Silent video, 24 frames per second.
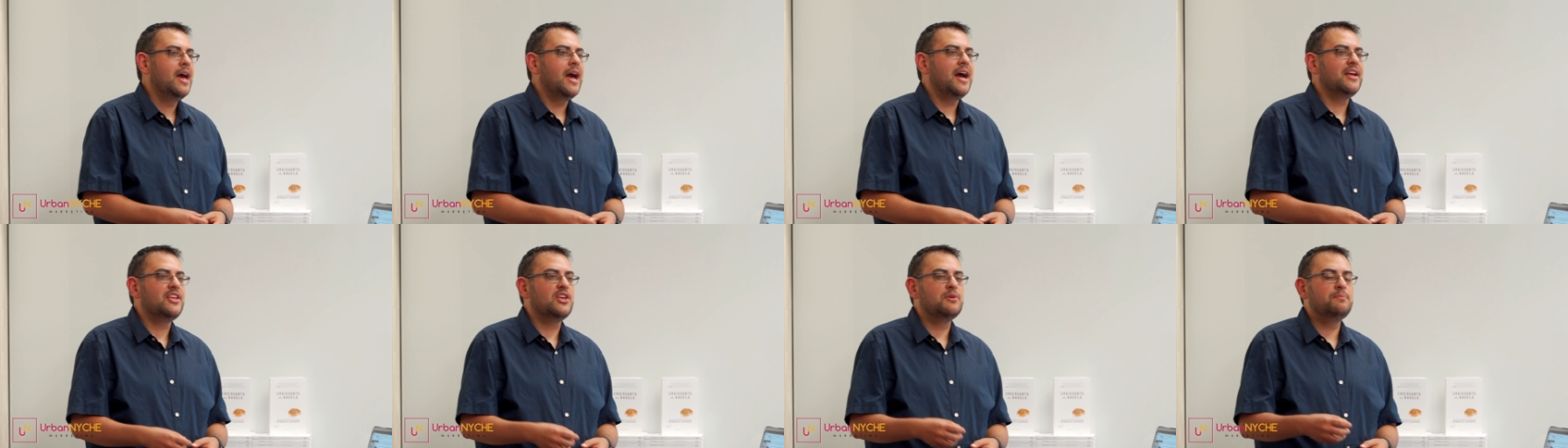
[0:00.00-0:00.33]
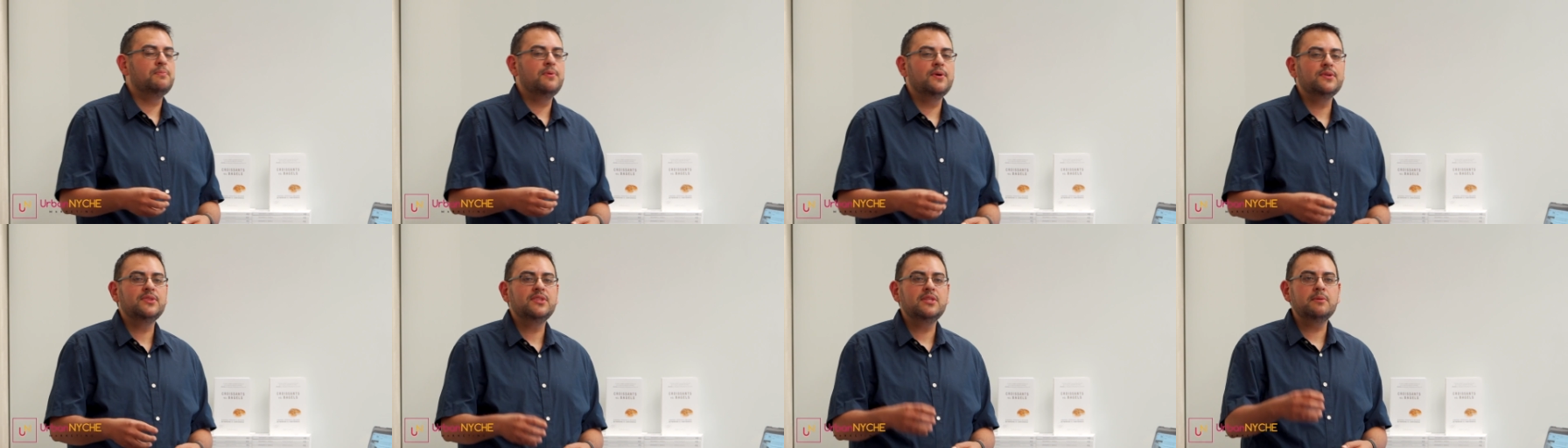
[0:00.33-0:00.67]
and
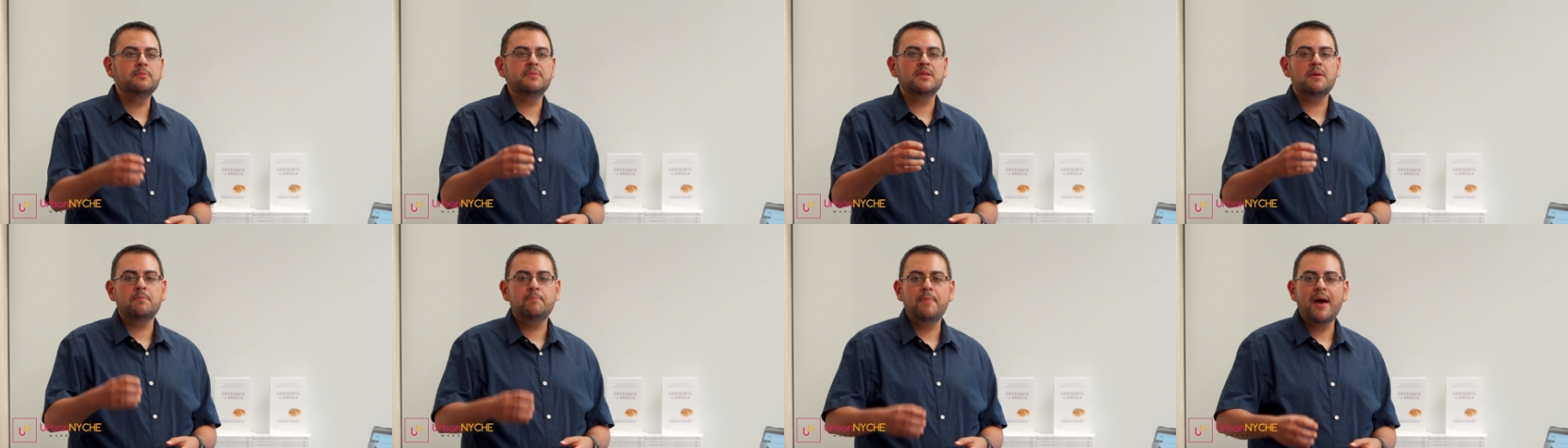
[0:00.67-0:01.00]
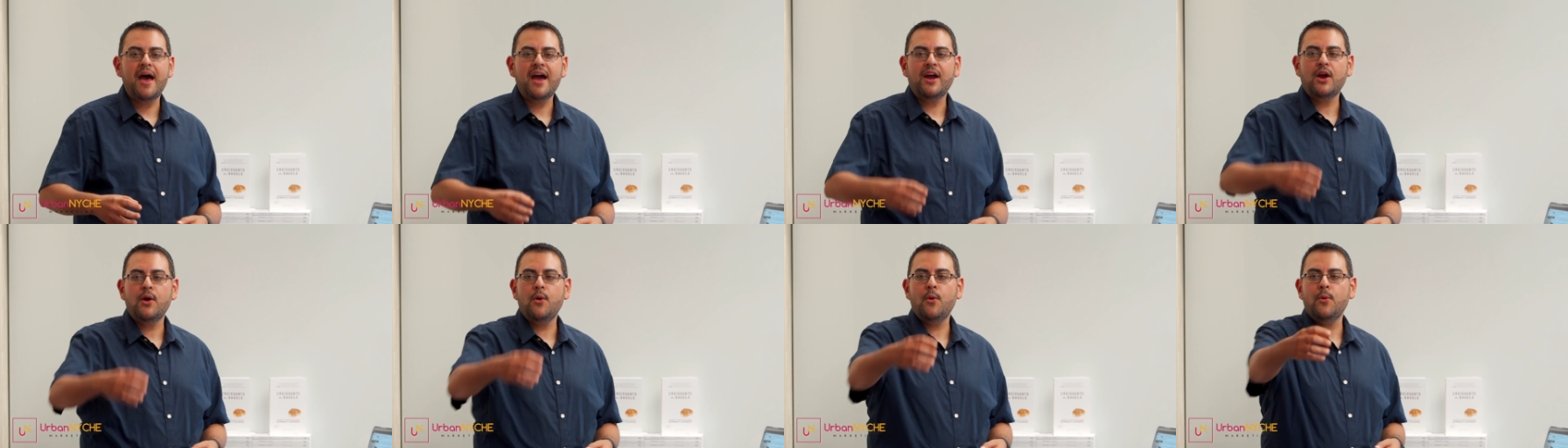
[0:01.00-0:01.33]
you put them in the
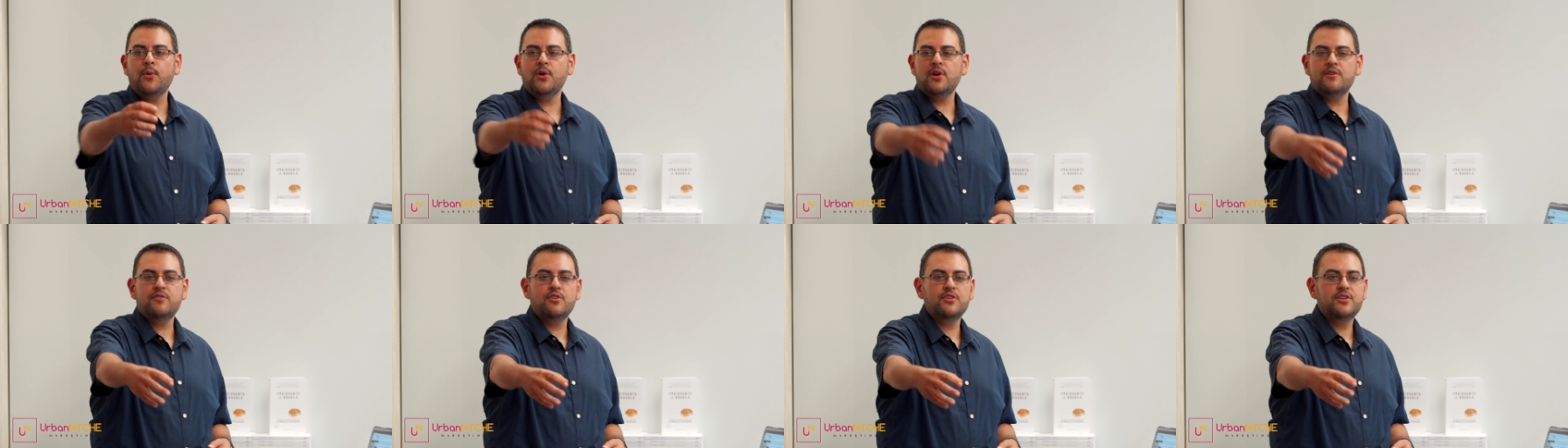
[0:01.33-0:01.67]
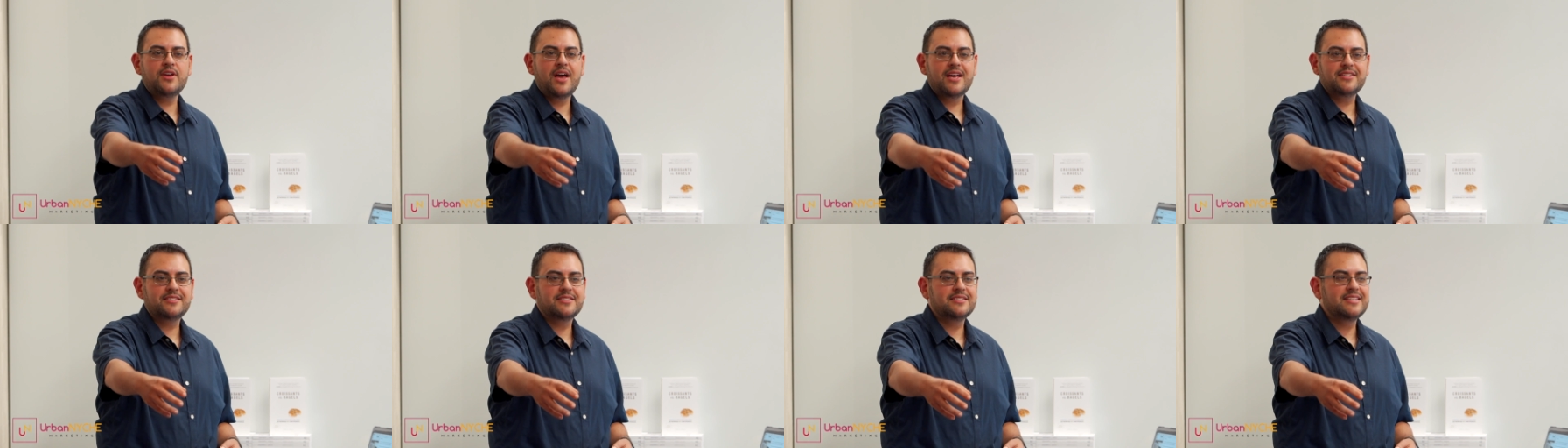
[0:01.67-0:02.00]
back corner of your
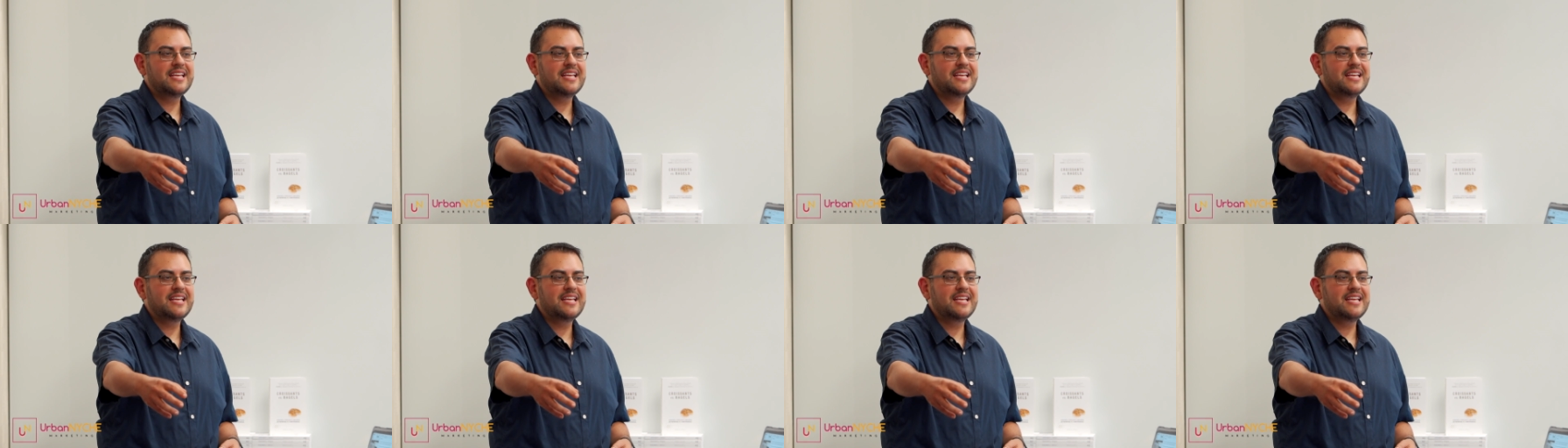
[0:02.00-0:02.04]
desk.